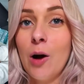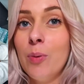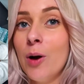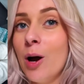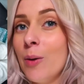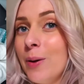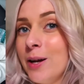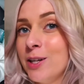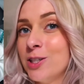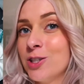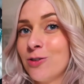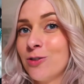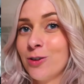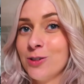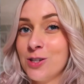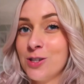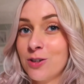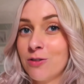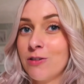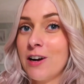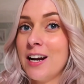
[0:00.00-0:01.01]
I'll put a picture
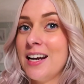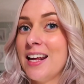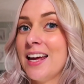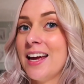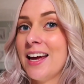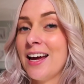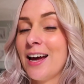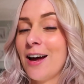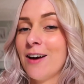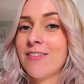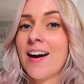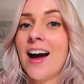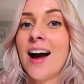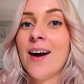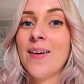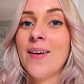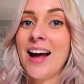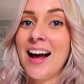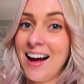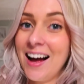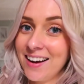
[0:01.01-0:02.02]
on screen here of
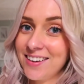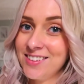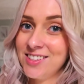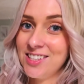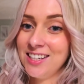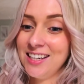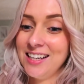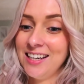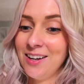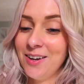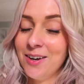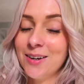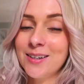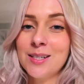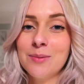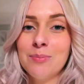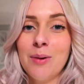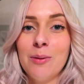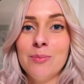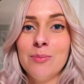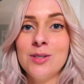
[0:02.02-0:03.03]
how it actually
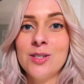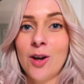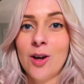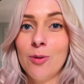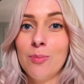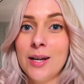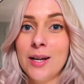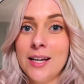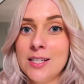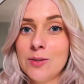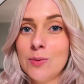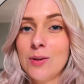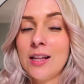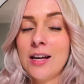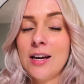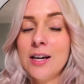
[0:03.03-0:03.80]
looks but I'm so pleased with